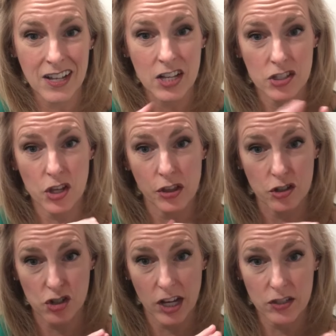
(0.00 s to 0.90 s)
So the
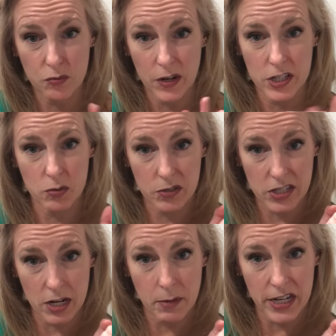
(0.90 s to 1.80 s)
chest voice was
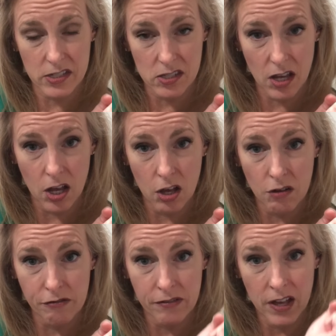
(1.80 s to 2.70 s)
there by
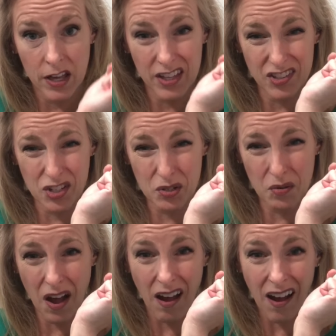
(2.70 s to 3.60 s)
itself.
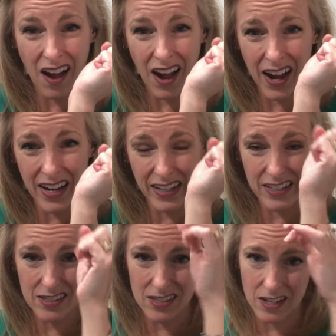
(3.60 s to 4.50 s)
Too high,
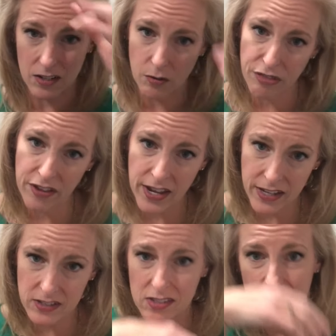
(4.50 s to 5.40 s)
it said no
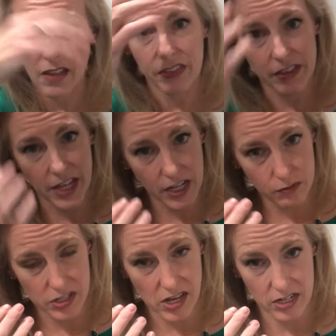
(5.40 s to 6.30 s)
thanks. Then the head
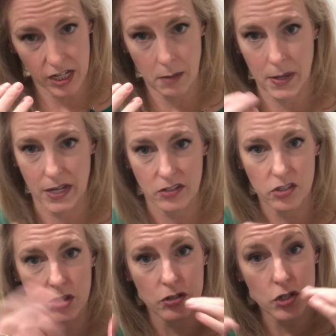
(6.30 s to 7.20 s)
voice had to come in.
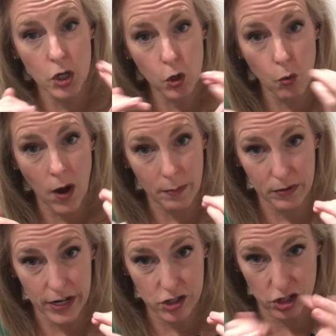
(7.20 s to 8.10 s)
So there's no
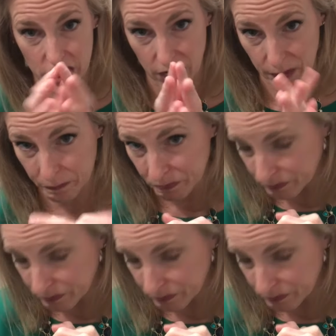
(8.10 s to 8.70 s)
cooperation there.